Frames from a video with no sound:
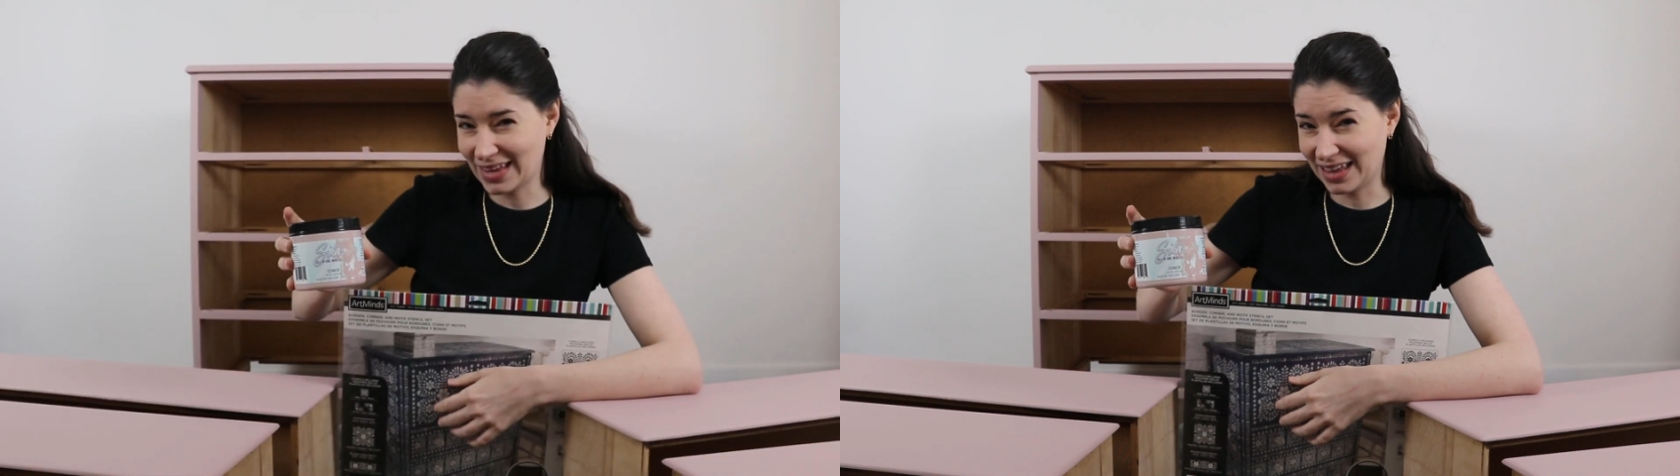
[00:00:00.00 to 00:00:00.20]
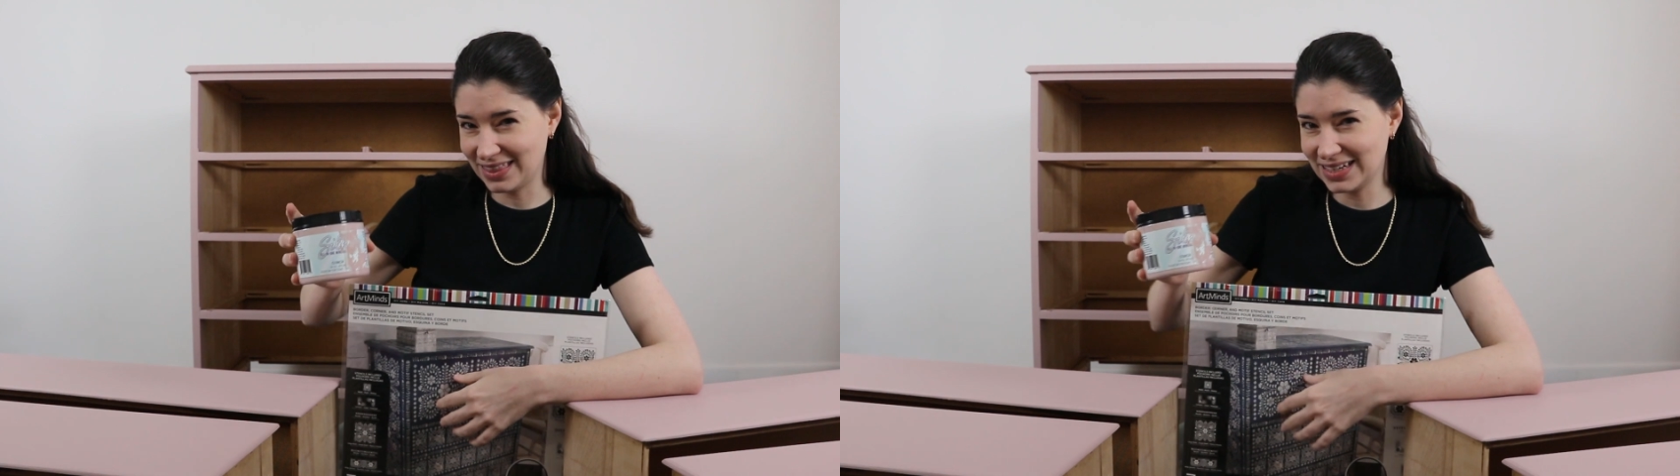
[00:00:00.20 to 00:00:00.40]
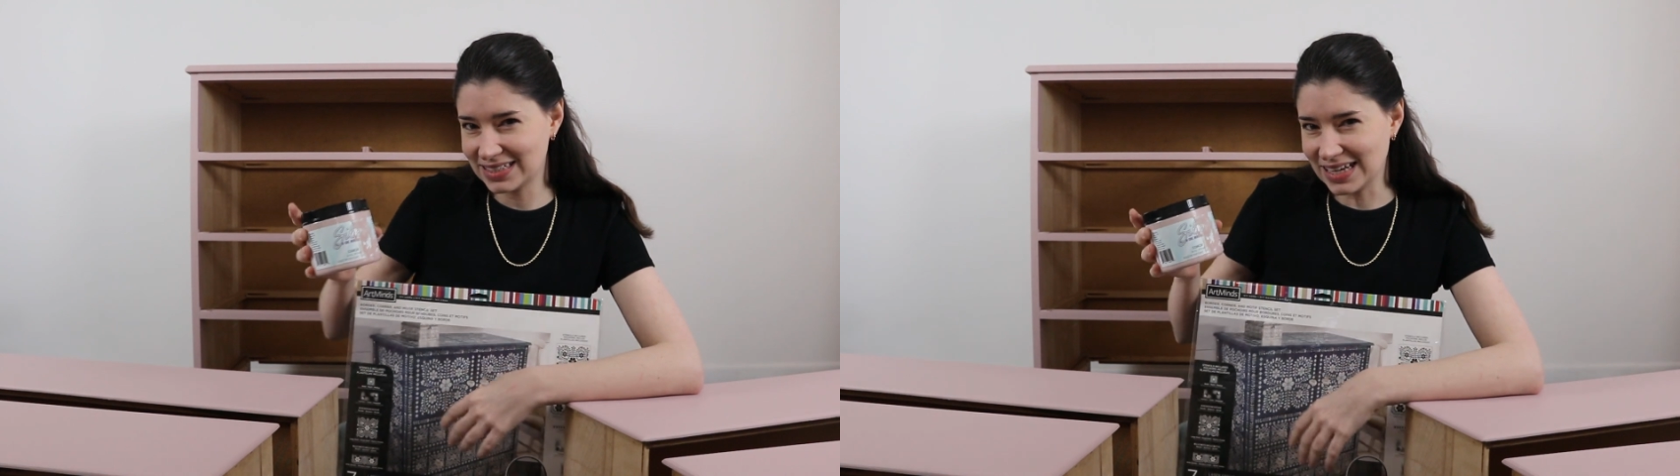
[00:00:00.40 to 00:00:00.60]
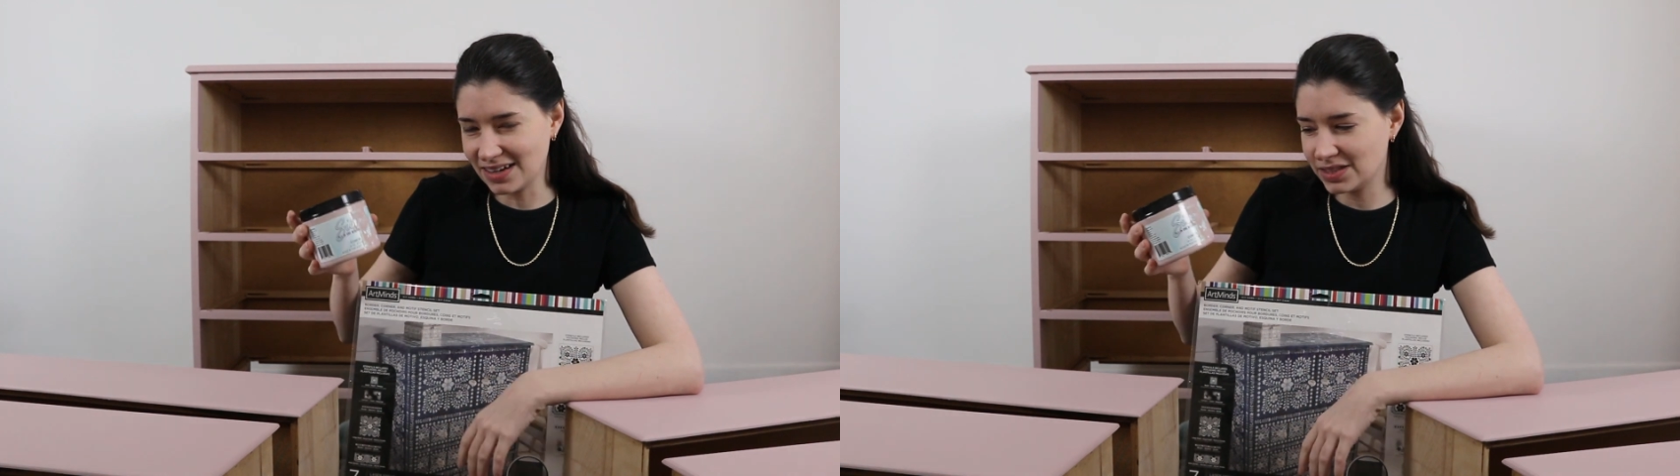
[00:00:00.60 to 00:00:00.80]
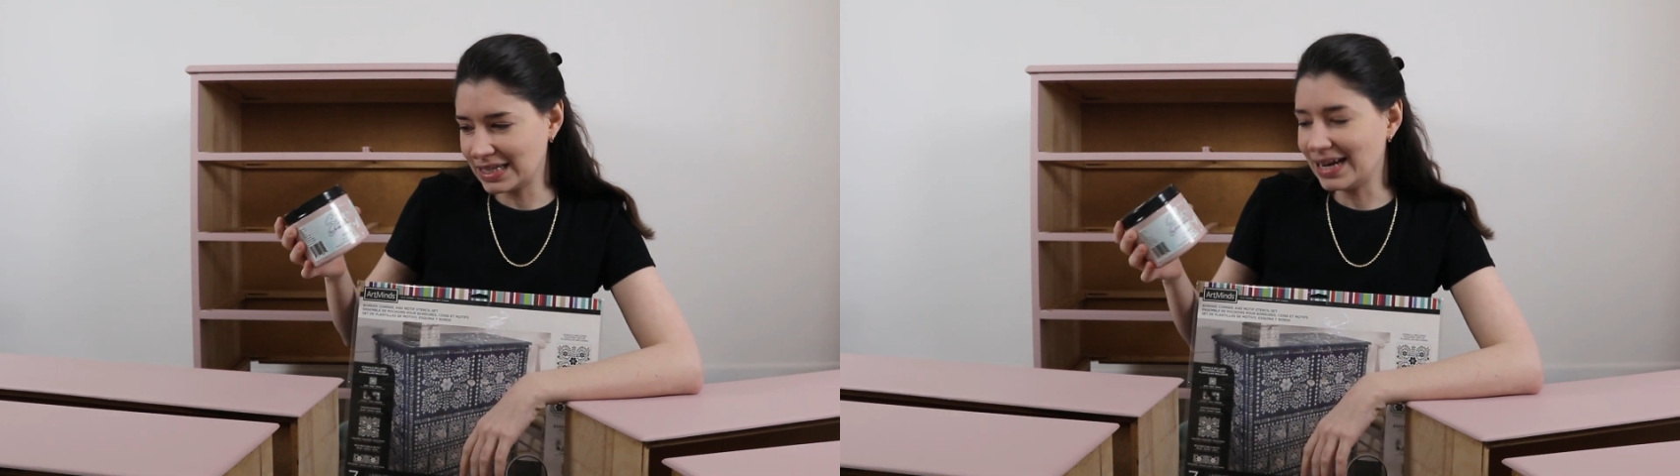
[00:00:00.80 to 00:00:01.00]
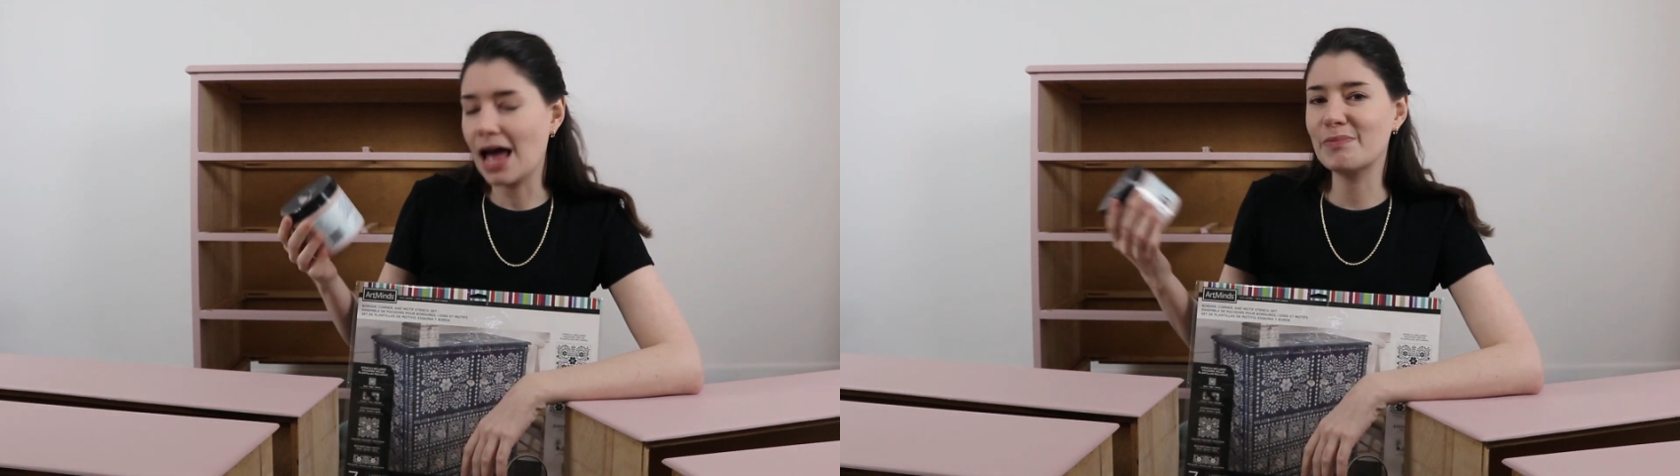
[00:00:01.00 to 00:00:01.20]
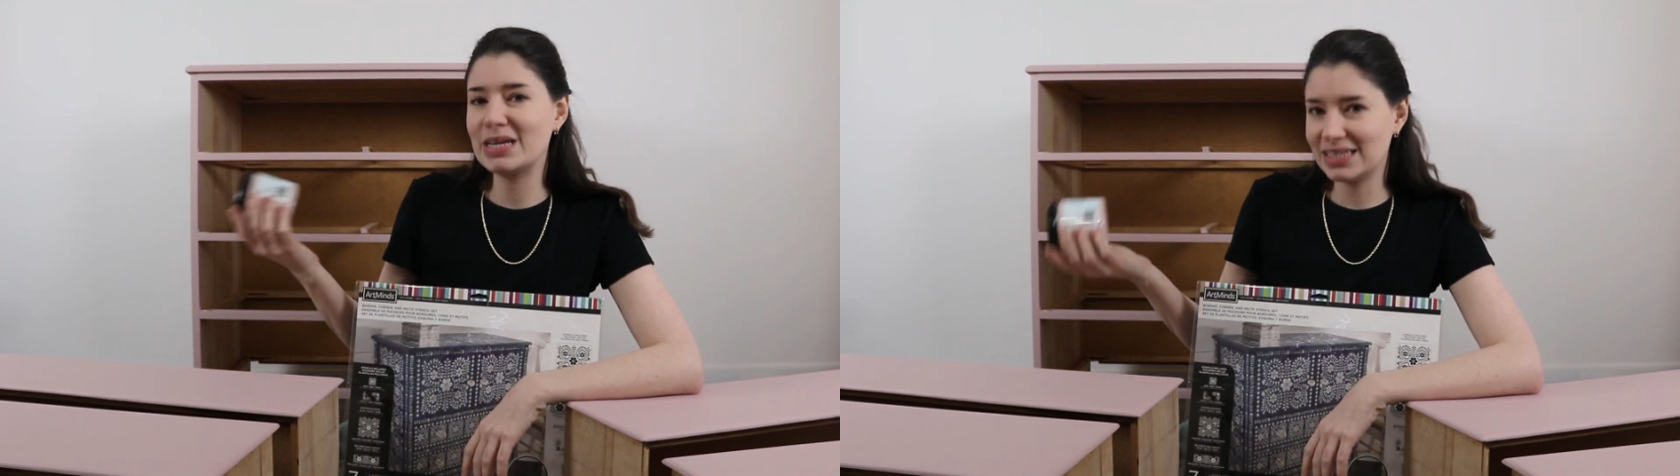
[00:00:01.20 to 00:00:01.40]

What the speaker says: I think is how you say it. I mean,